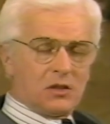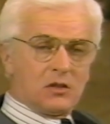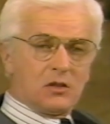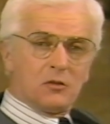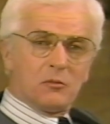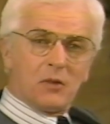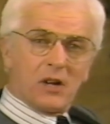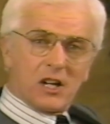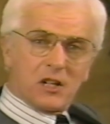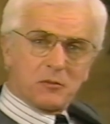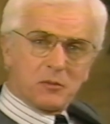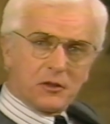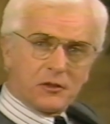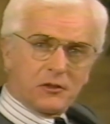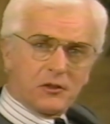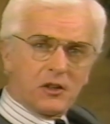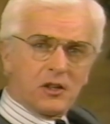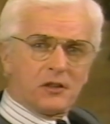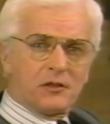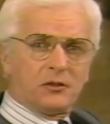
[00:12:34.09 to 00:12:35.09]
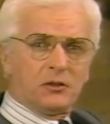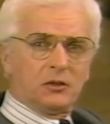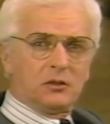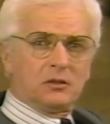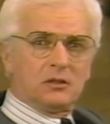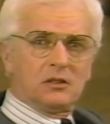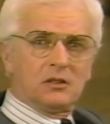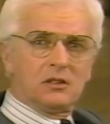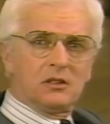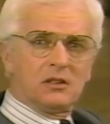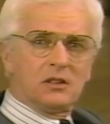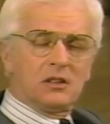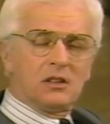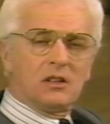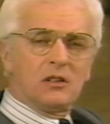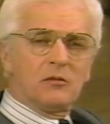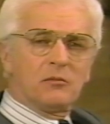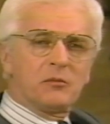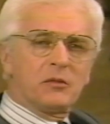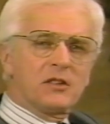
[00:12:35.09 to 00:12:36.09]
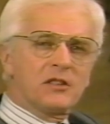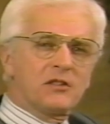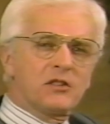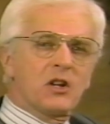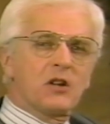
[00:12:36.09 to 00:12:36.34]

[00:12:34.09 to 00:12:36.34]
You might be fearful, but